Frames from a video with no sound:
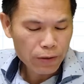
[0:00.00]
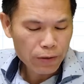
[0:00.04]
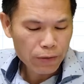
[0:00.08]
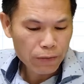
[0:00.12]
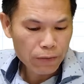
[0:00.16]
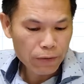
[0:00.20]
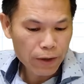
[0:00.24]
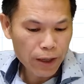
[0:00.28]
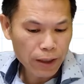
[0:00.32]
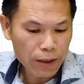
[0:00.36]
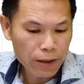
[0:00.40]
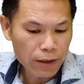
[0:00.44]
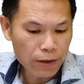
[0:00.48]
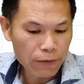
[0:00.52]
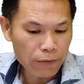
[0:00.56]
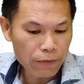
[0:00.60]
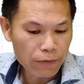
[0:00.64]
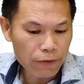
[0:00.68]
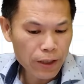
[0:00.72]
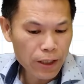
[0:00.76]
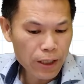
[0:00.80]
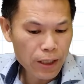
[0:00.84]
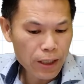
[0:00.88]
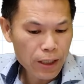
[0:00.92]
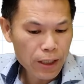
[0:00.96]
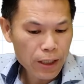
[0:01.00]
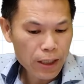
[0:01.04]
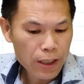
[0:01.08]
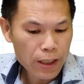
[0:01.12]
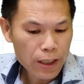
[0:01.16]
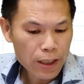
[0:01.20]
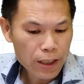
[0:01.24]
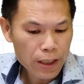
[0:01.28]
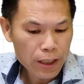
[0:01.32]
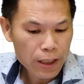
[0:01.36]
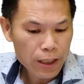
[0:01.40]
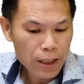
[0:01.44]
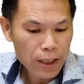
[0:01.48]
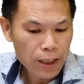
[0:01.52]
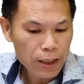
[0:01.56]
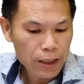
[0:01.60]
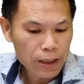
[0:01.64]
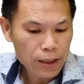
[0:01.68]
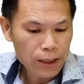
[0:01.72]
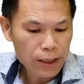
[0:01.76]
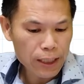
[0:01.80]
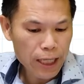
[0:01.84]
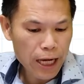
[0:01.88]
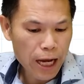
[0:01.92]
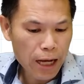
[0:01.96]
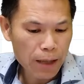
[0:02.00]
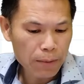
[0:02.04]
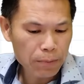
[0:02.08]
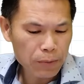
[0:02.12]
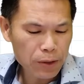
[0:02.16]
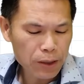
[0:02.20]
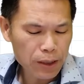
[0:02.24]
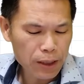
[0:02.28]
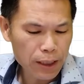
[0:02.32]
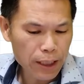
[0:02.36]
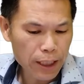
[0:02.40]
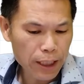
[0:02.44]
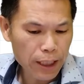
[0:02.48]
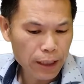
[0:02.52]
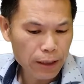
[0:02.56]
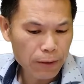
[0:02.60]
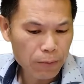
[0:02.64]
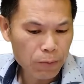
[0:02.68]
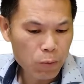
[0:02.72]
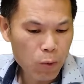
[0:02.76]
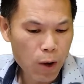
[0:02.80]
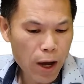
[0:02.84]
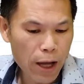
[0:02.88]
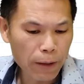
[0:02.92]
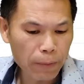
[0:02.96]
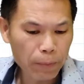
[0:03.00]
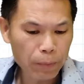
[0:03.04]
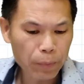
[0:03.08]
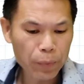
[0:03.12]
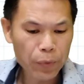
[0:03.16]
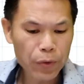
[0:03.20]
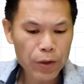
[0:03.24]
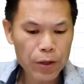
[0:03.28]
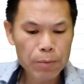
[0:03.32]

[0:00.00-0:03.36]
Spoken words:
vector v times -1,